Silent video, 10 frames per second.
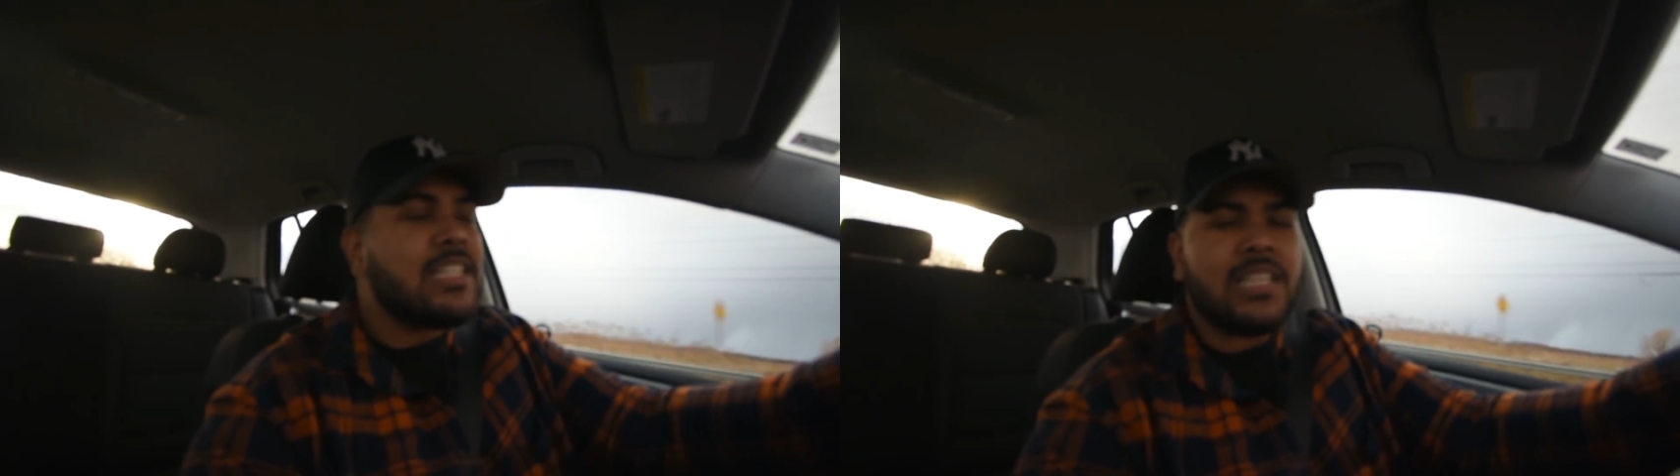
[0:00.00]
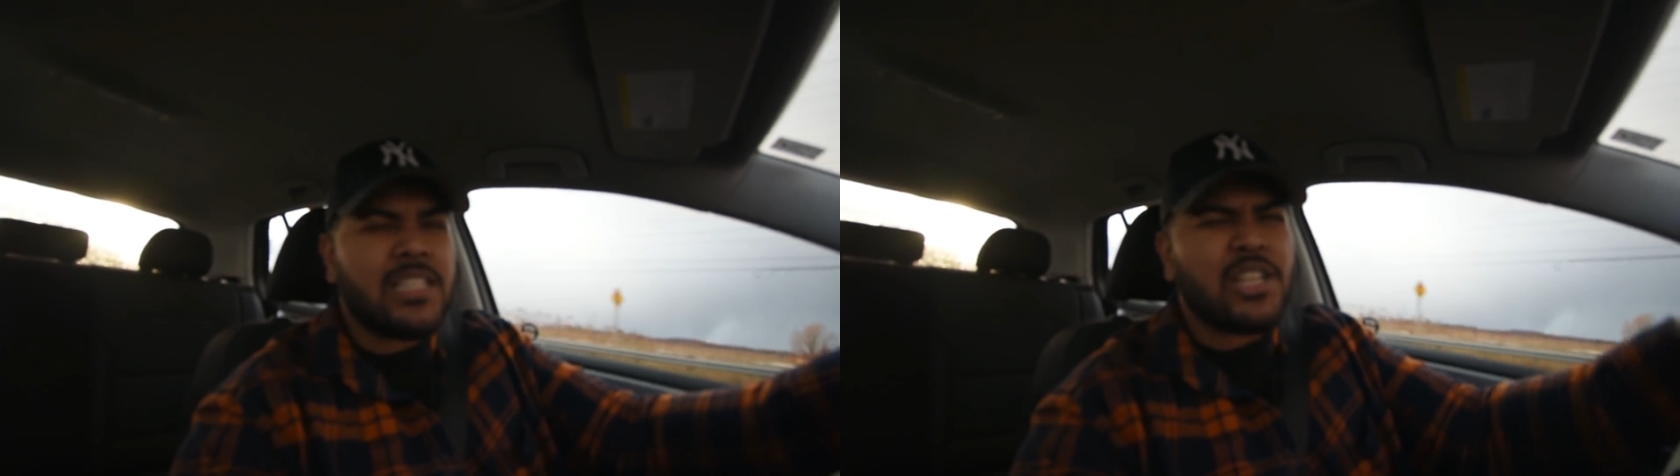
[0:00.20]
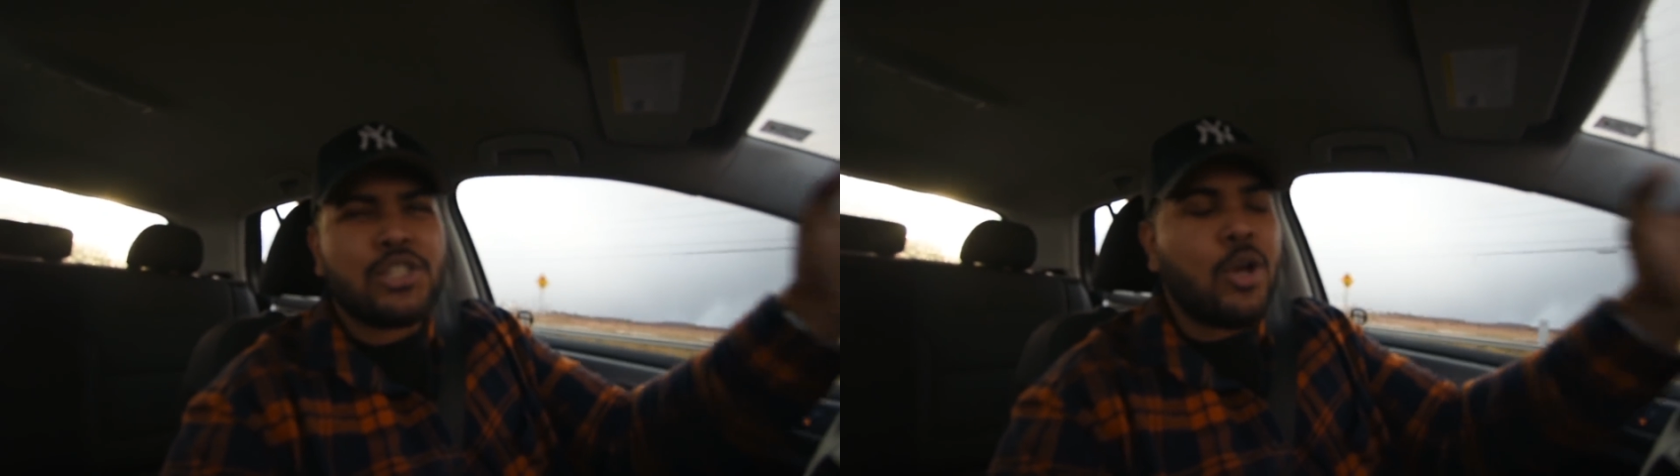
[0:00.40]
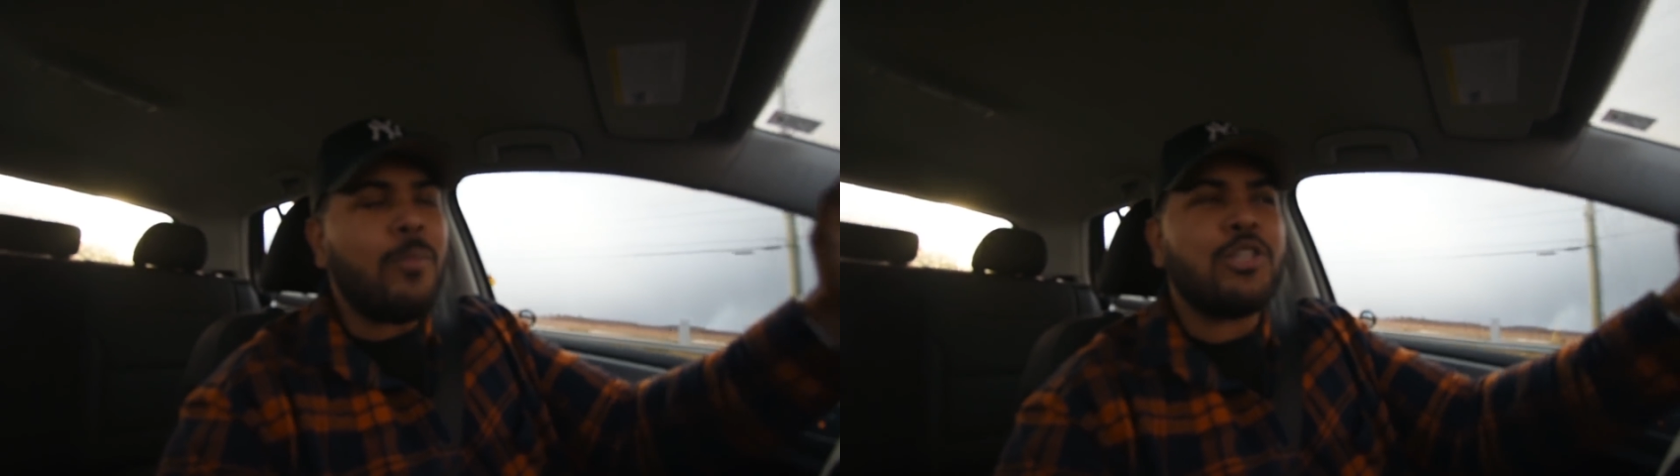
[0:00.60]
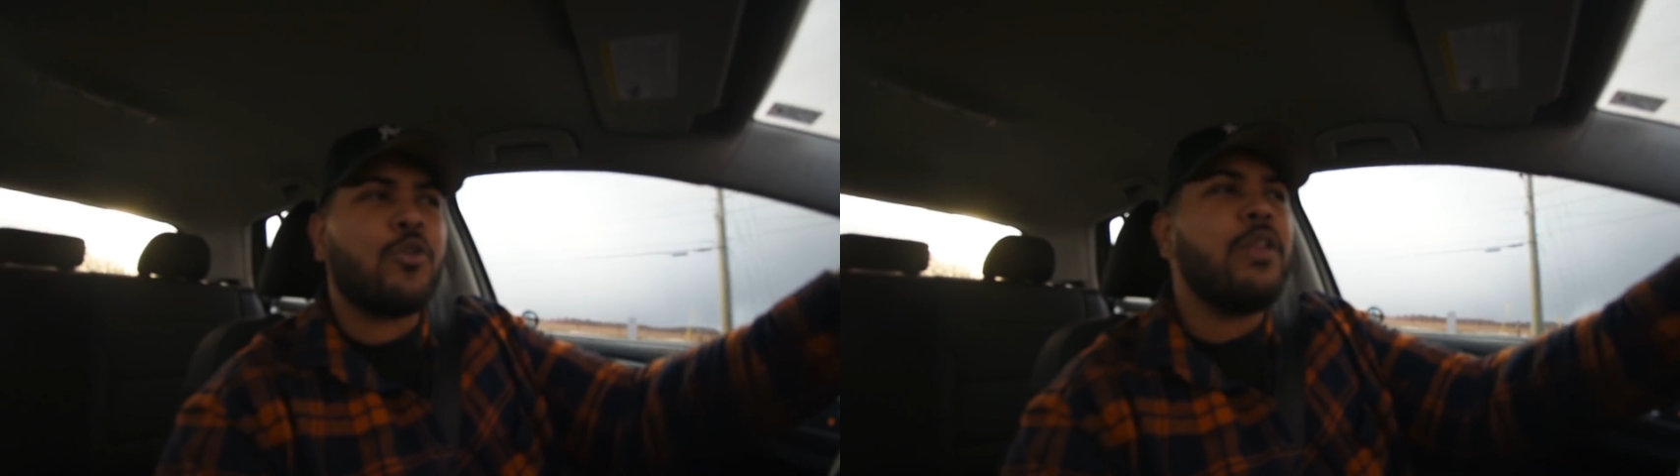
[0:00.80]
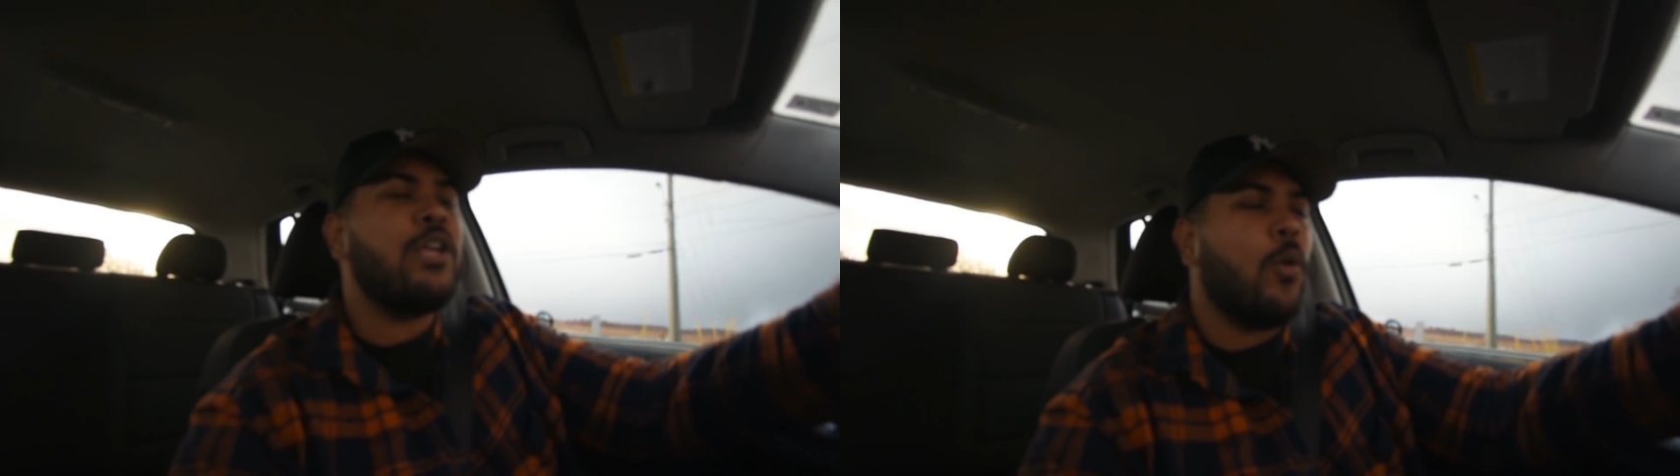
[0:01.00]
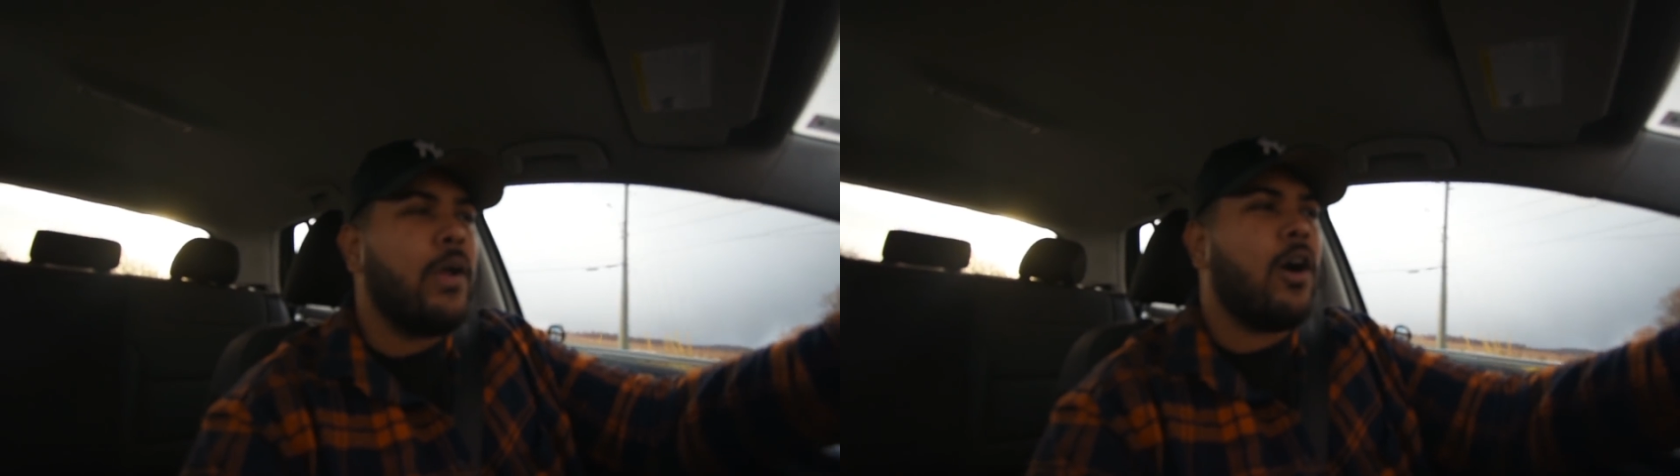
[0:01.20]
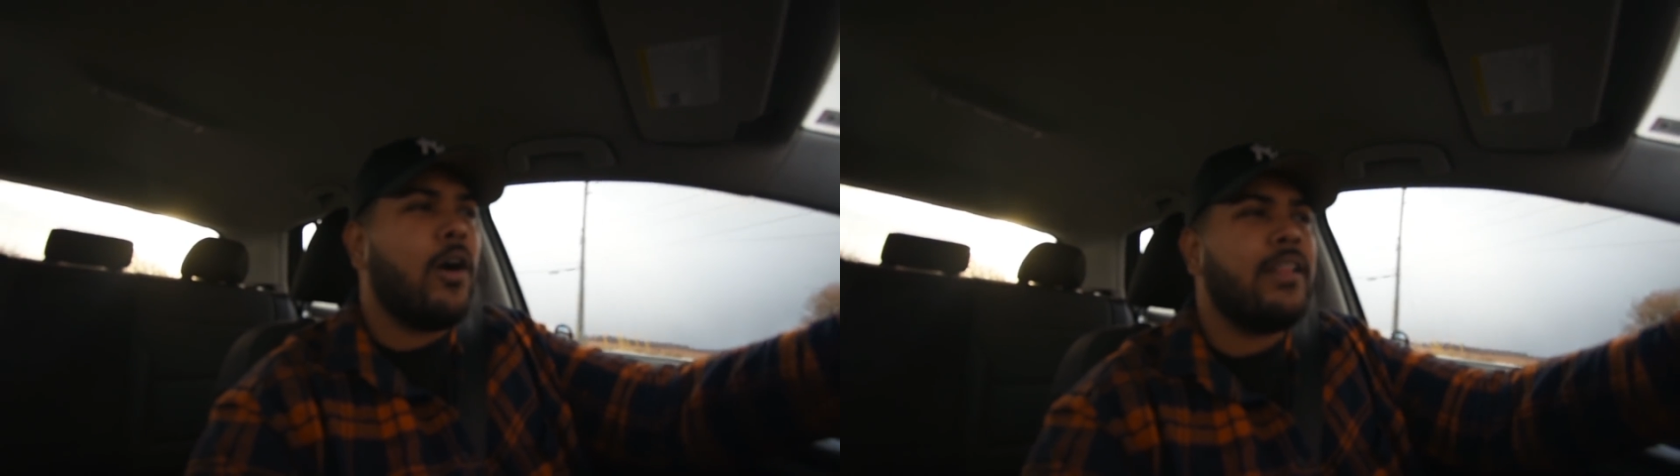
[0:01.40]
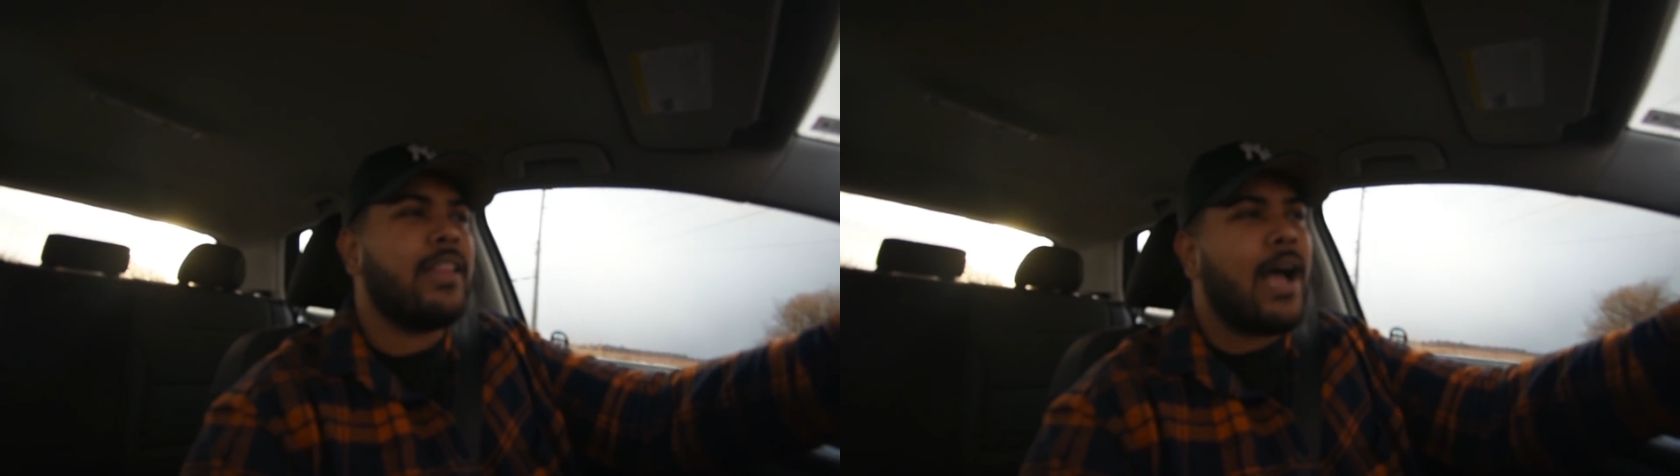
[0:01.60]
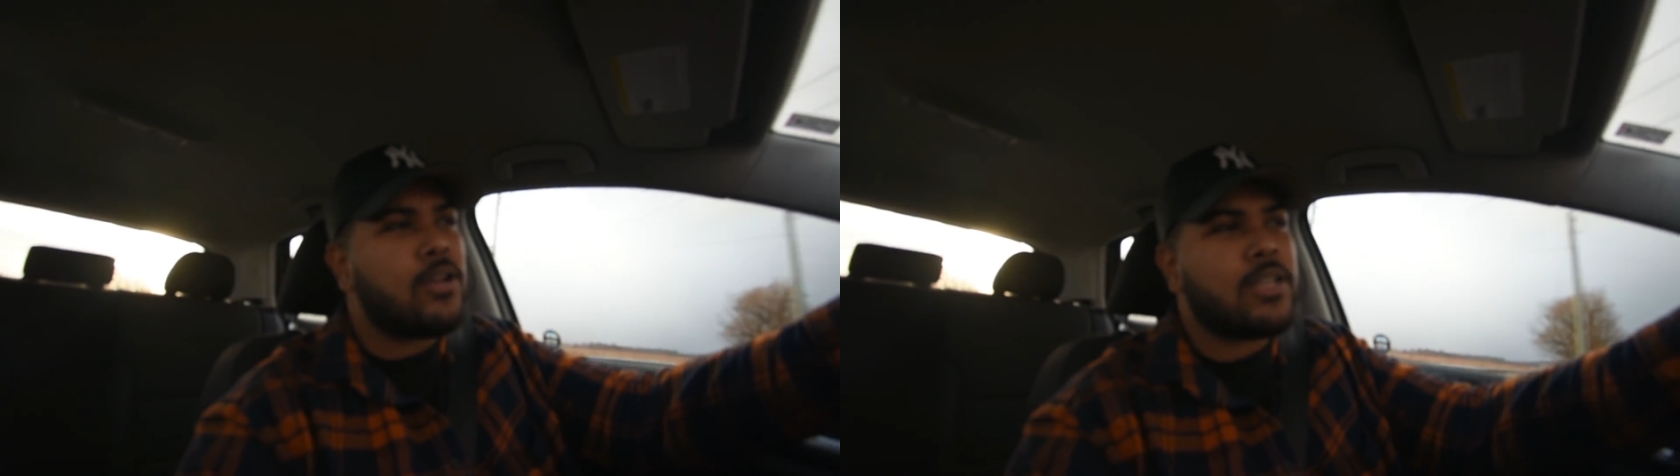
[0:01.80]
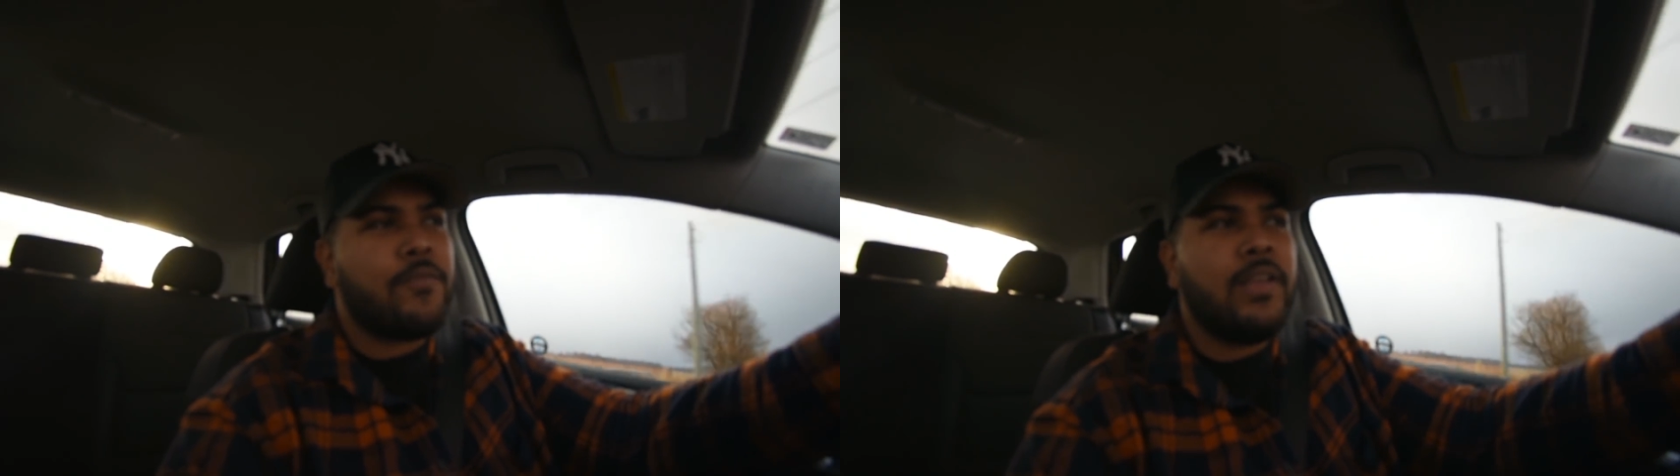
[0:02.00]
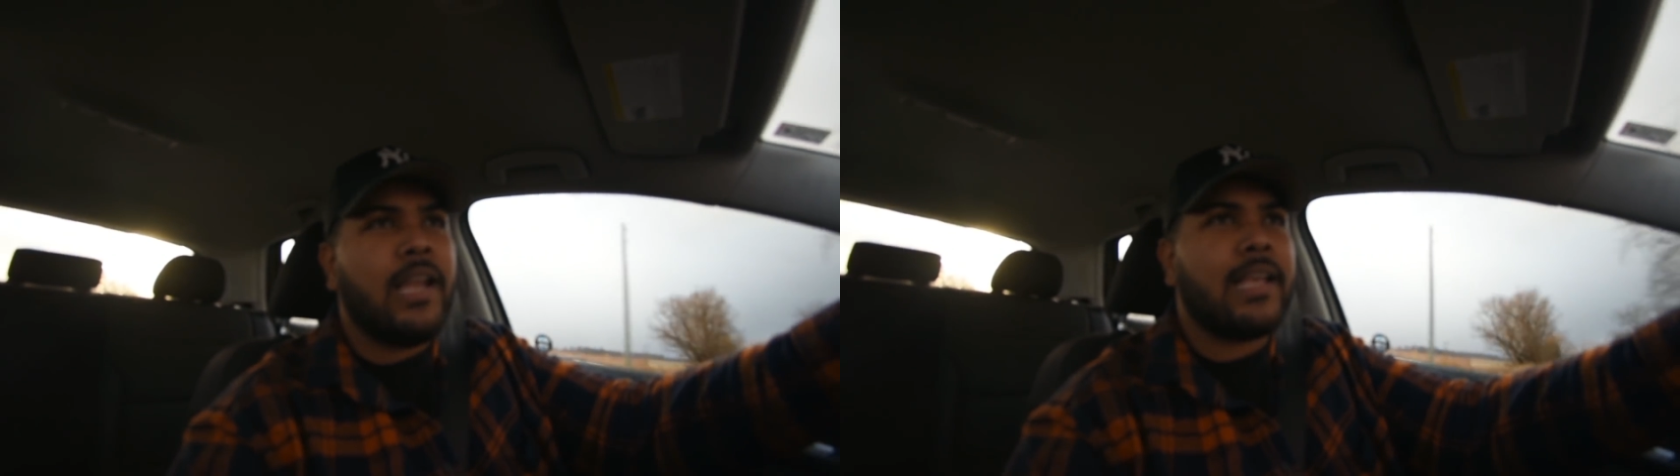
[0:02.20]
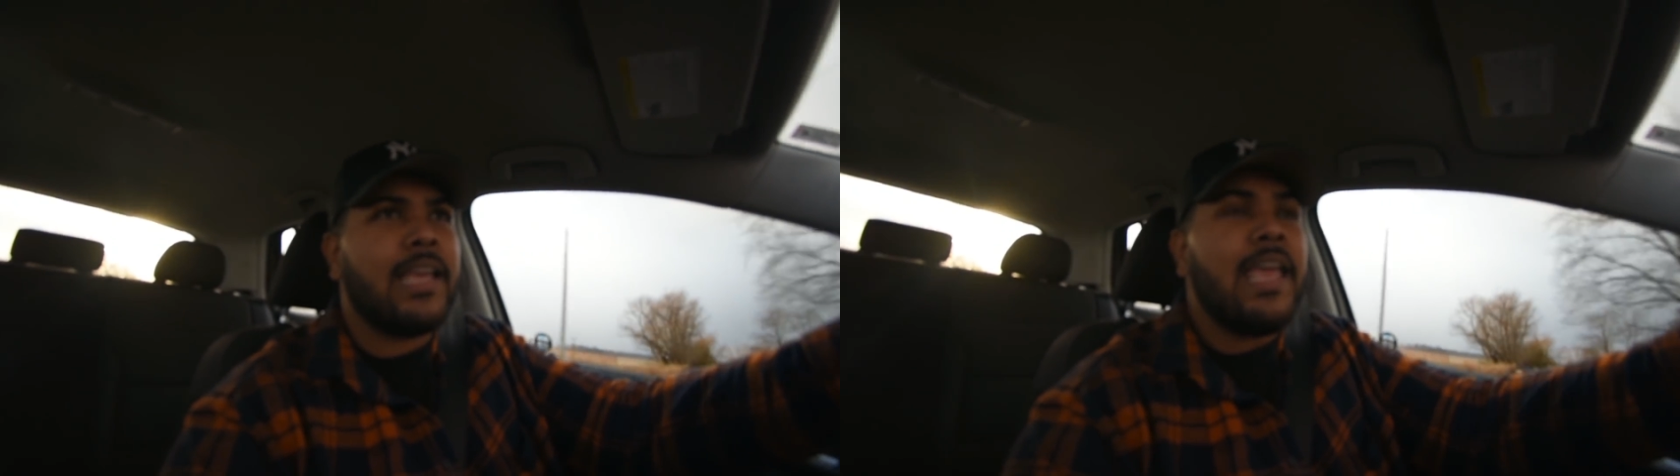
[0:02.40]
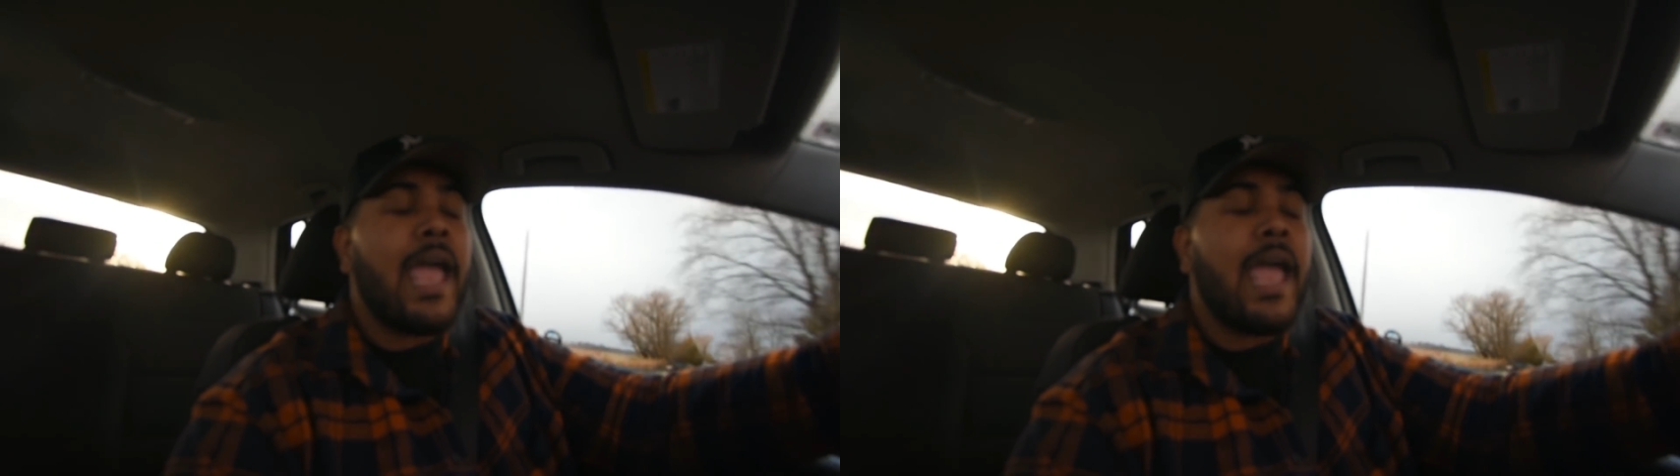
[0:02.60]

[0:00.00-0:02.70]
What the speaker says: Since there's so much already going on in the house, I feel like